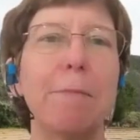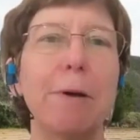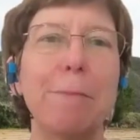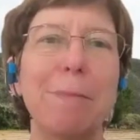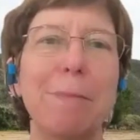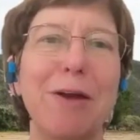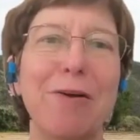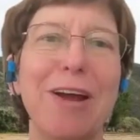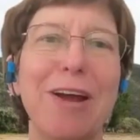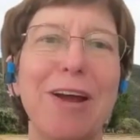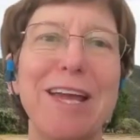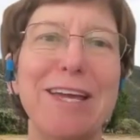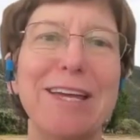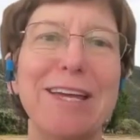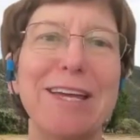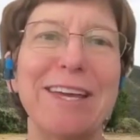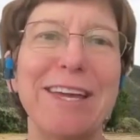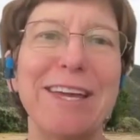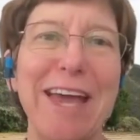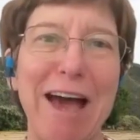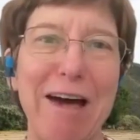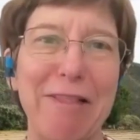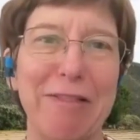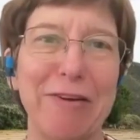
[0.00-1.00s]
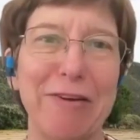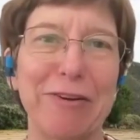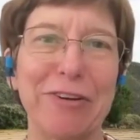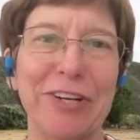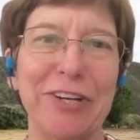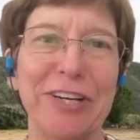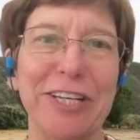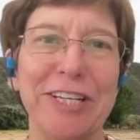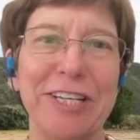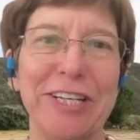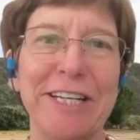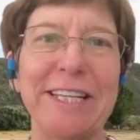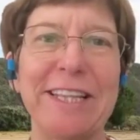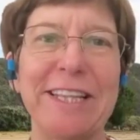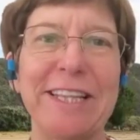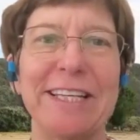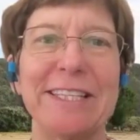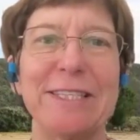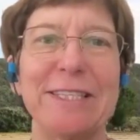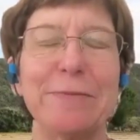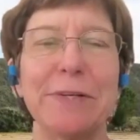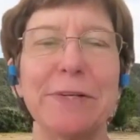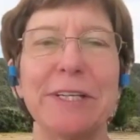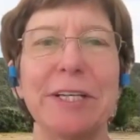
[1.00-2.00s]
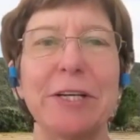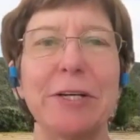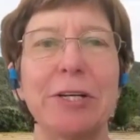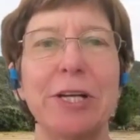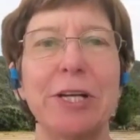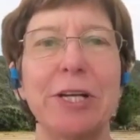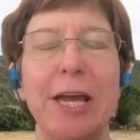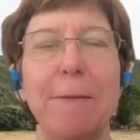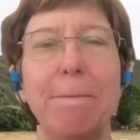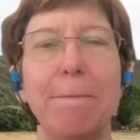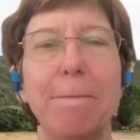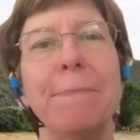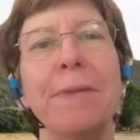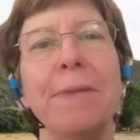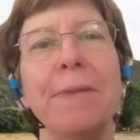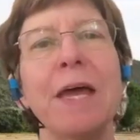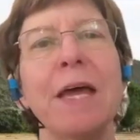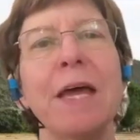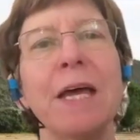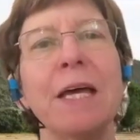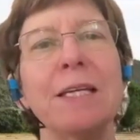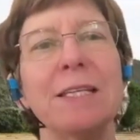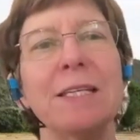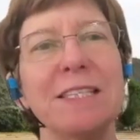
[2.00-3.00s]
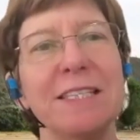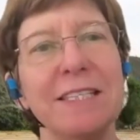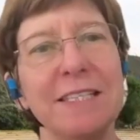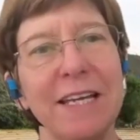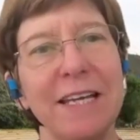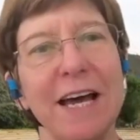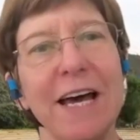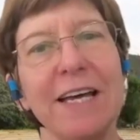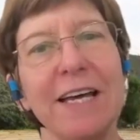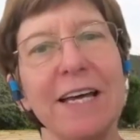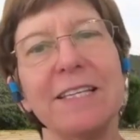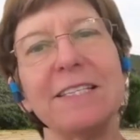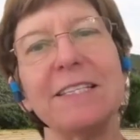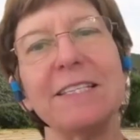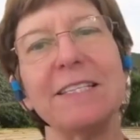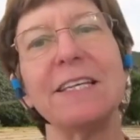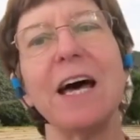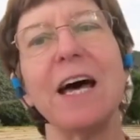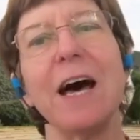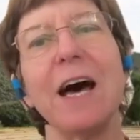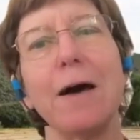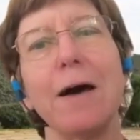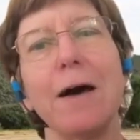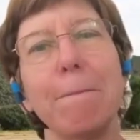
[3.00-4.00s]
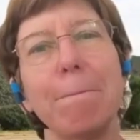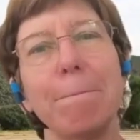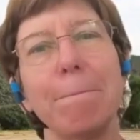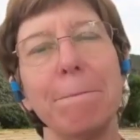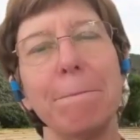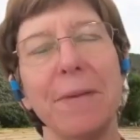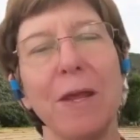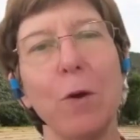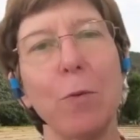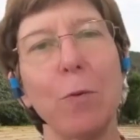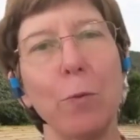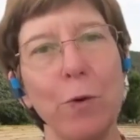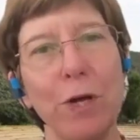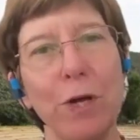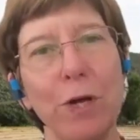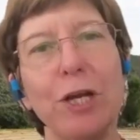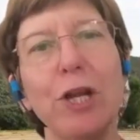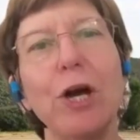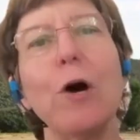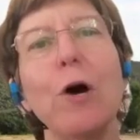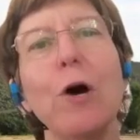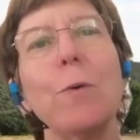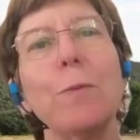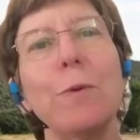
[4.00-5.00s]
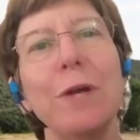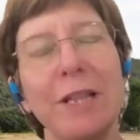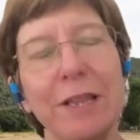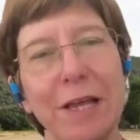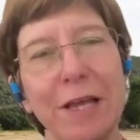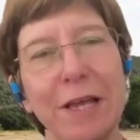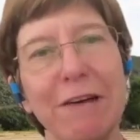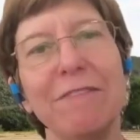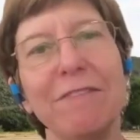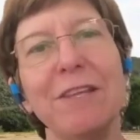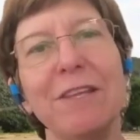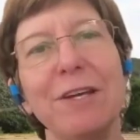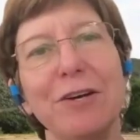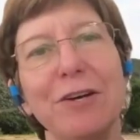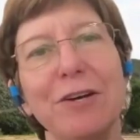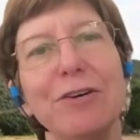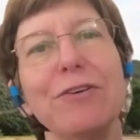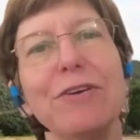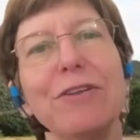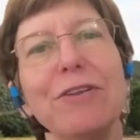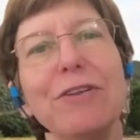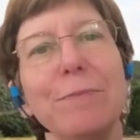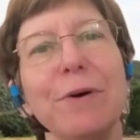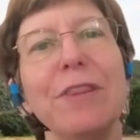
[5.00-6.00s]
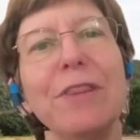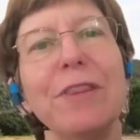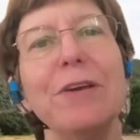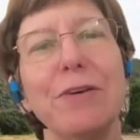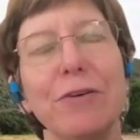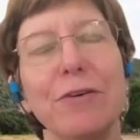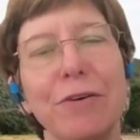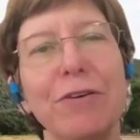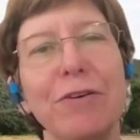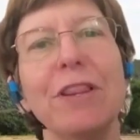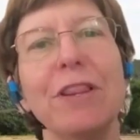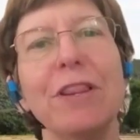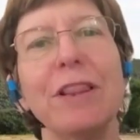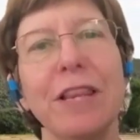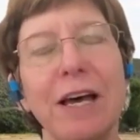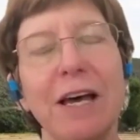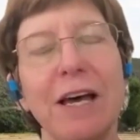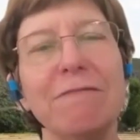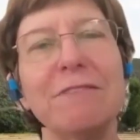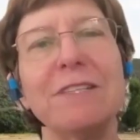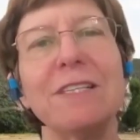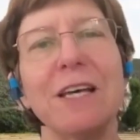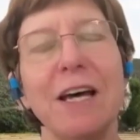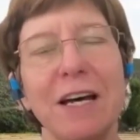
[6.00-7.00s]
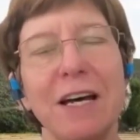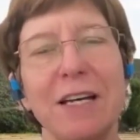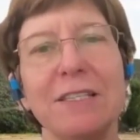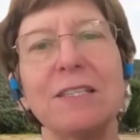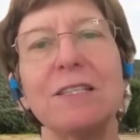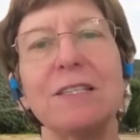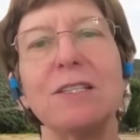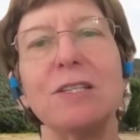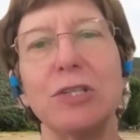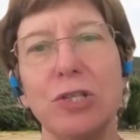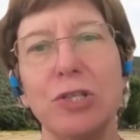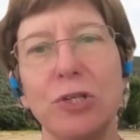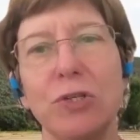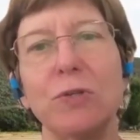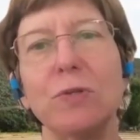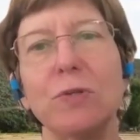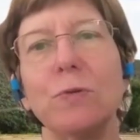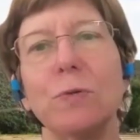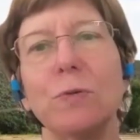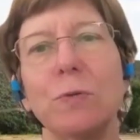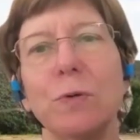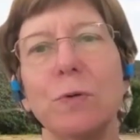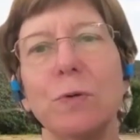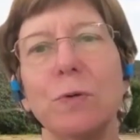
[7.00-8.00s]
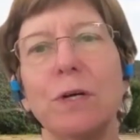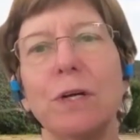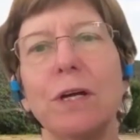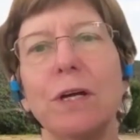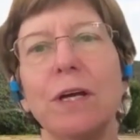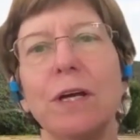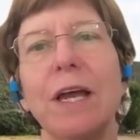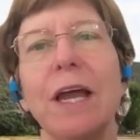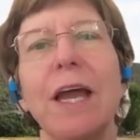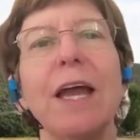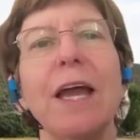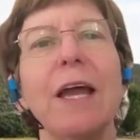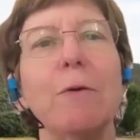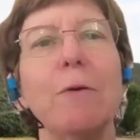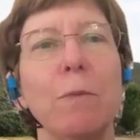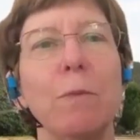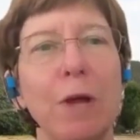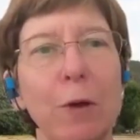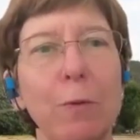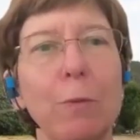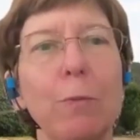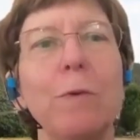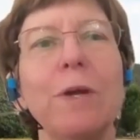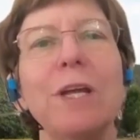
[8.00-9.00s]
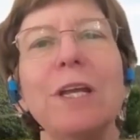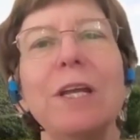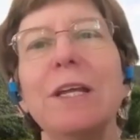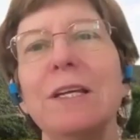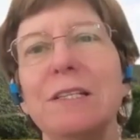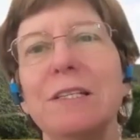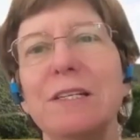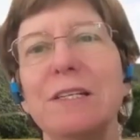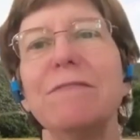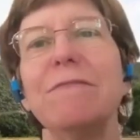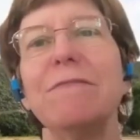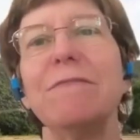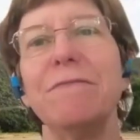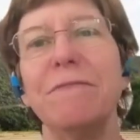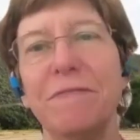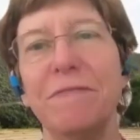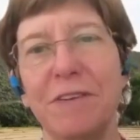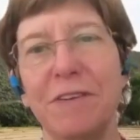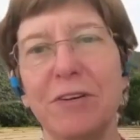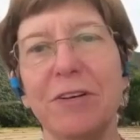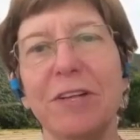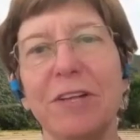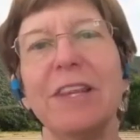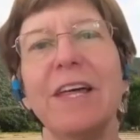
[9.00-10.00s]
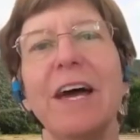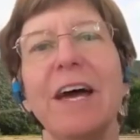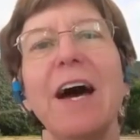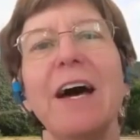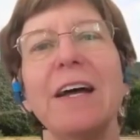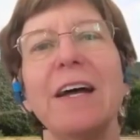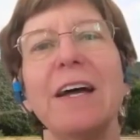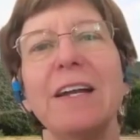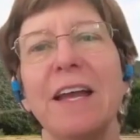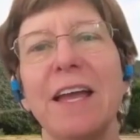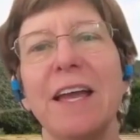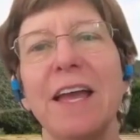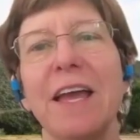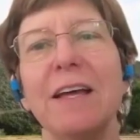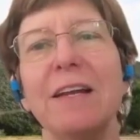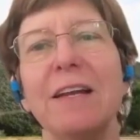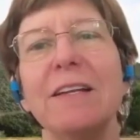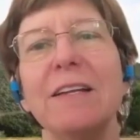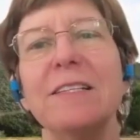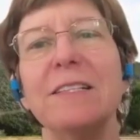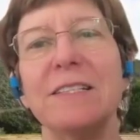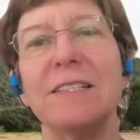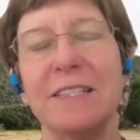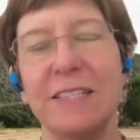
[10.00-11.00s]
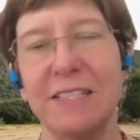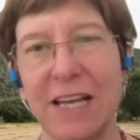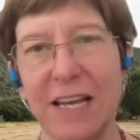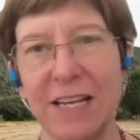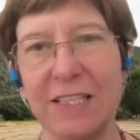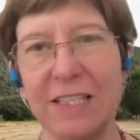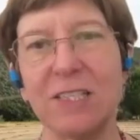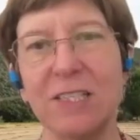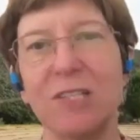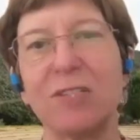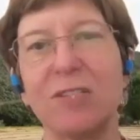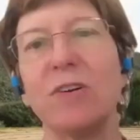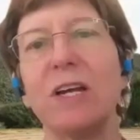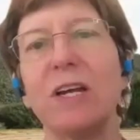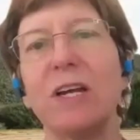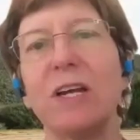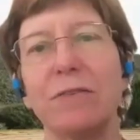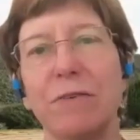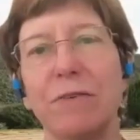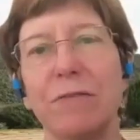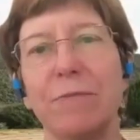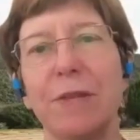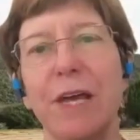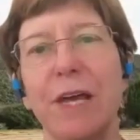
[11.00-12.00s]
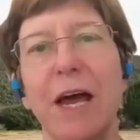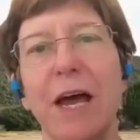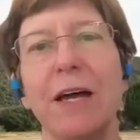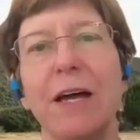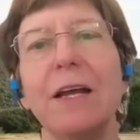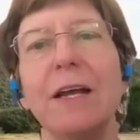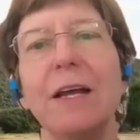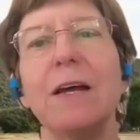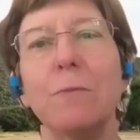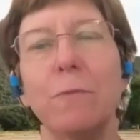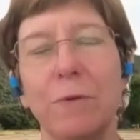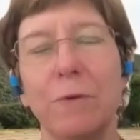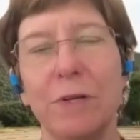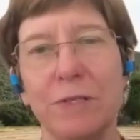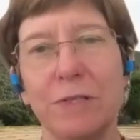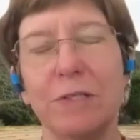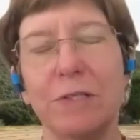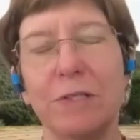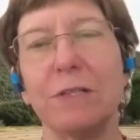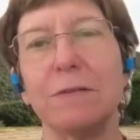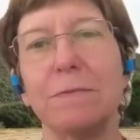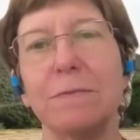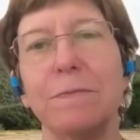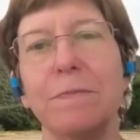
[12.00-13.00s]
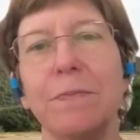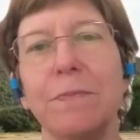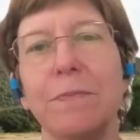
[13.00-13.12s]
Mary Gathergood, that's really her name, says, we know we love the earth, but the earth loves us too. And we need to feel that and take strength from that and wisdom.